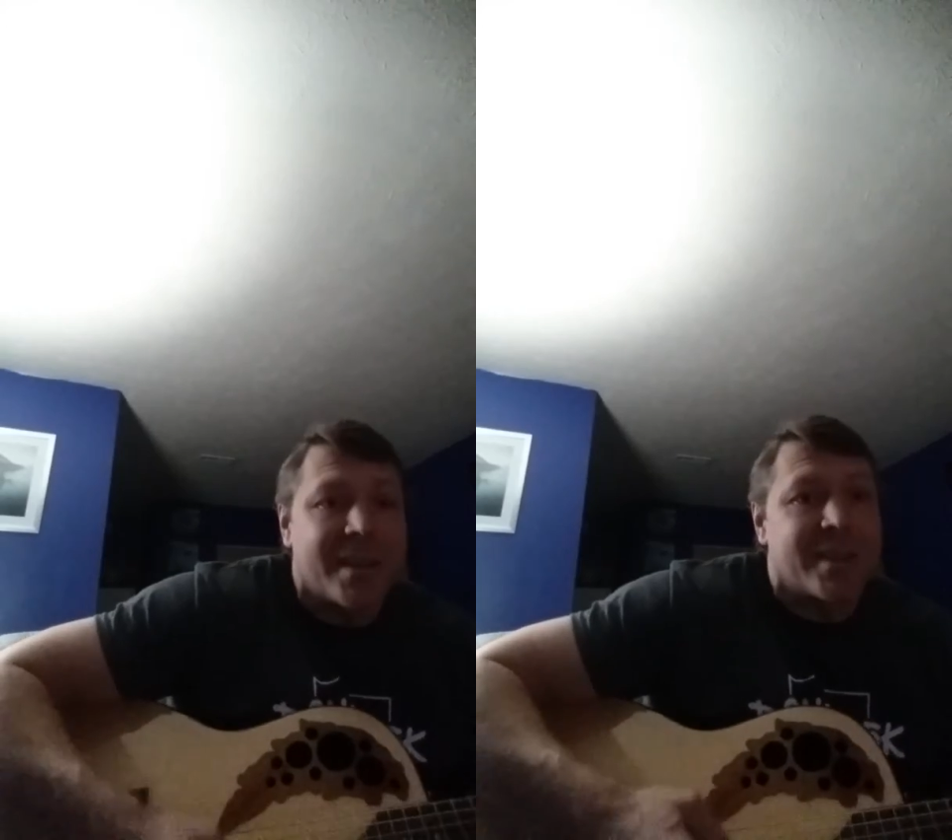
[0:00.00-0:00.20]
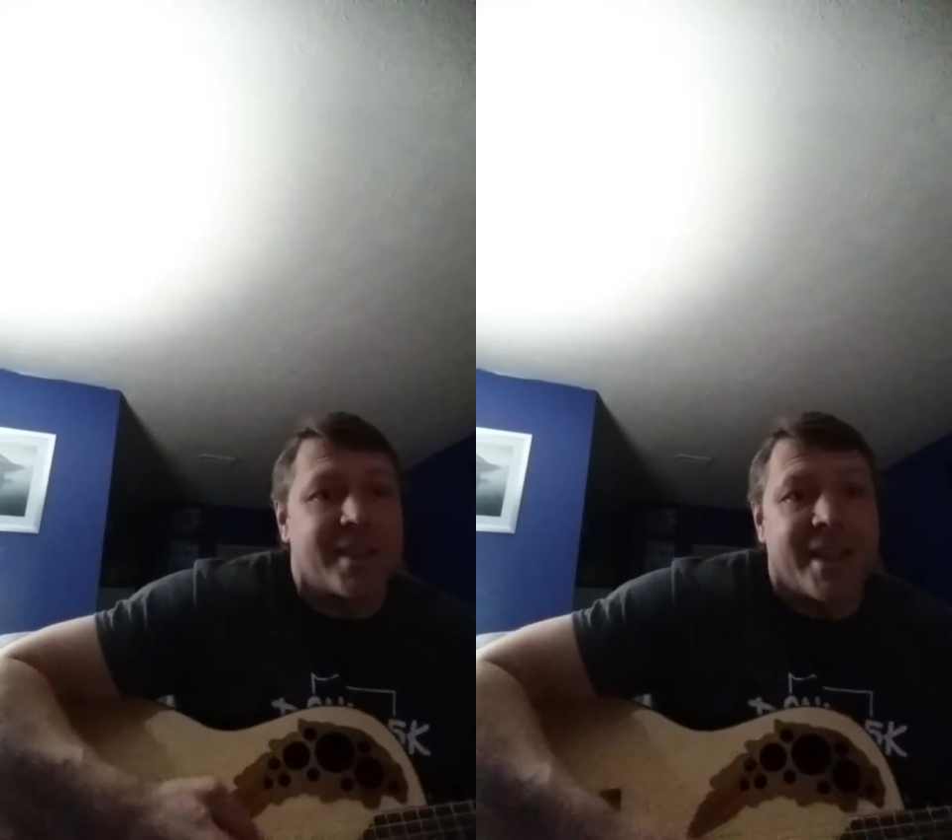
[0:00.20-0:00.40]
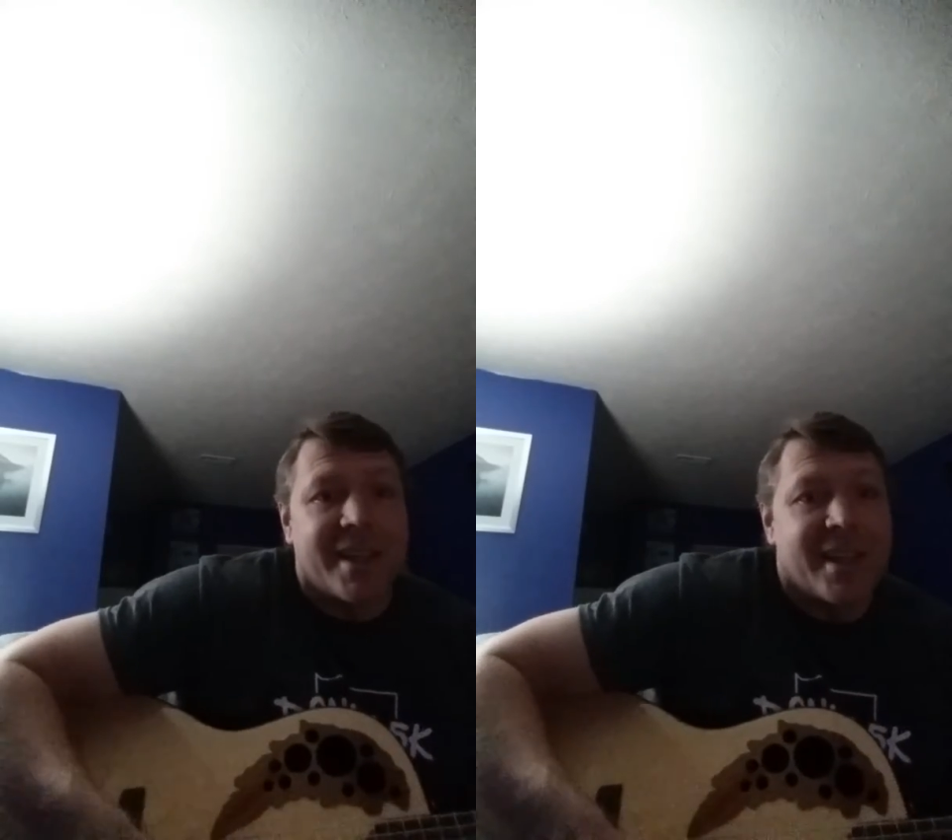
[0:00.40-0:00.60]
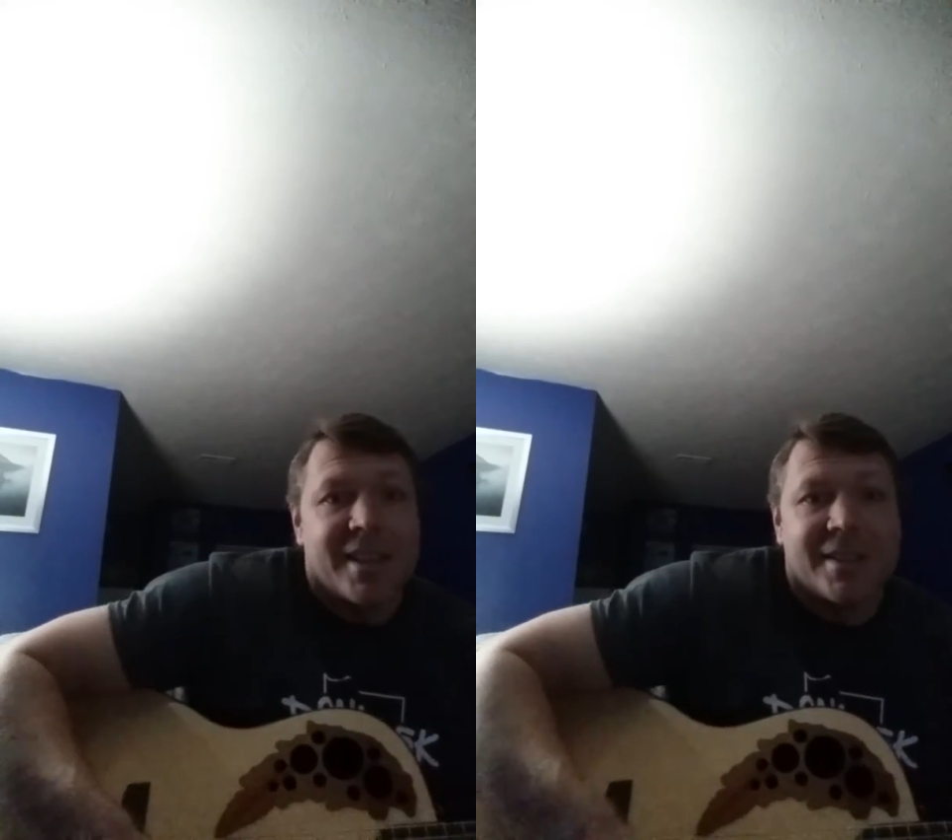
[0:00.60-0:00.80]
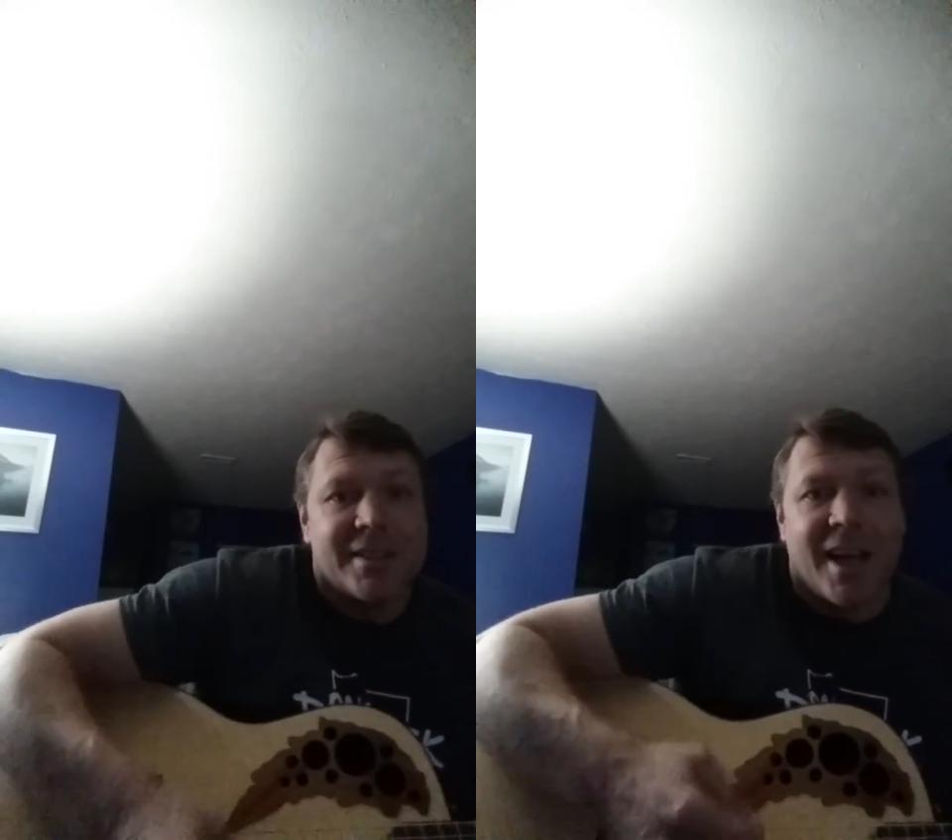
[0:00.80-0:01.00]
sleigh
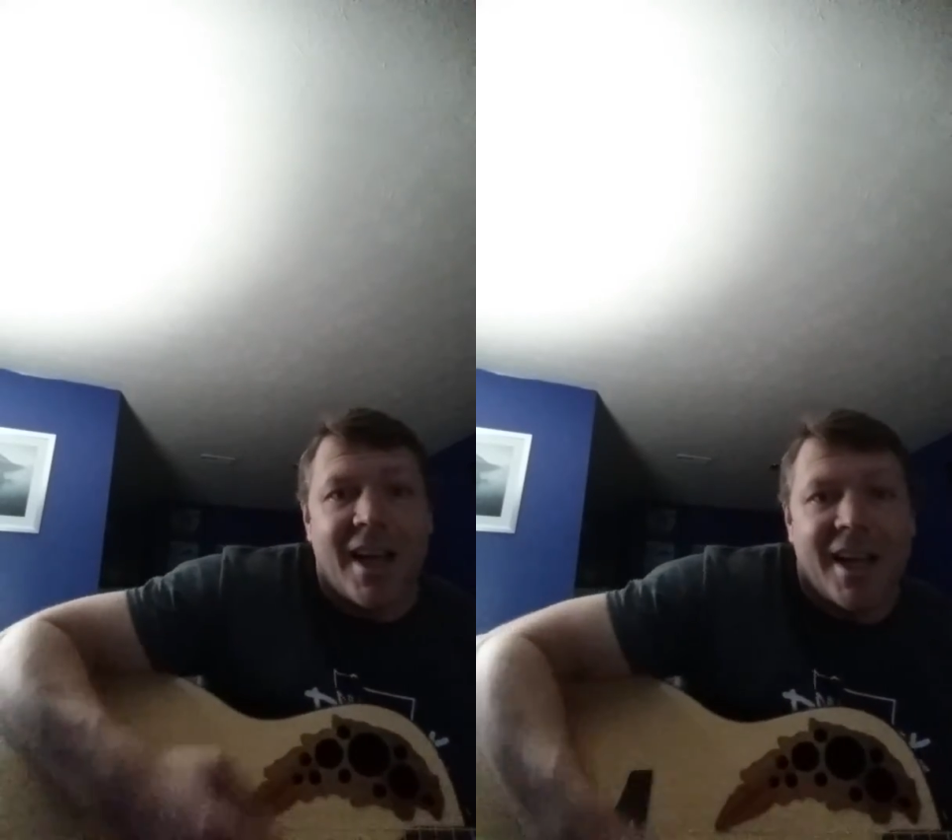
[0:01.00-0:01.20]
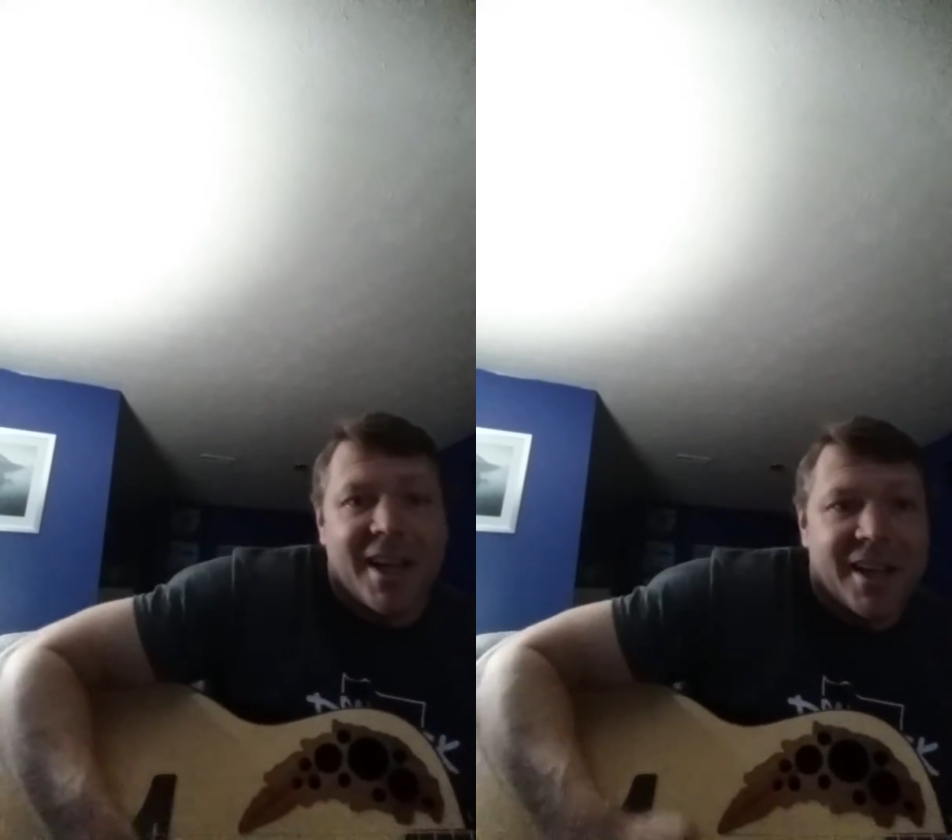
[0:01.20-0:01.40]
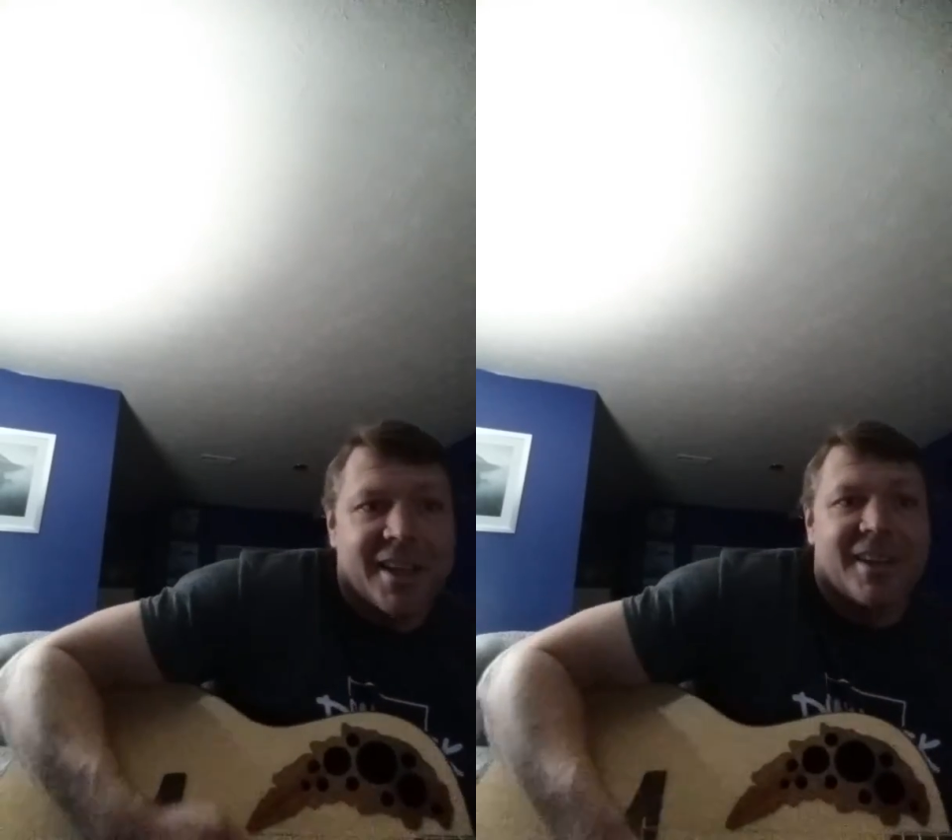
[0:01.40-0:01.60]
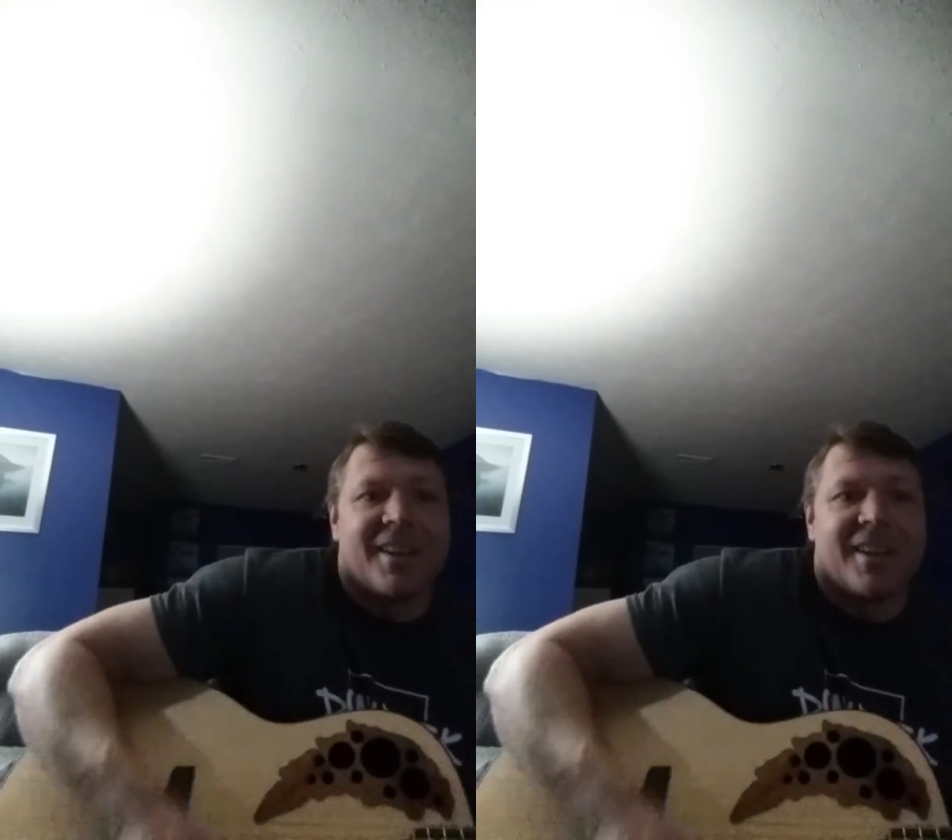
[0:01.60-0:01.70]
tonight?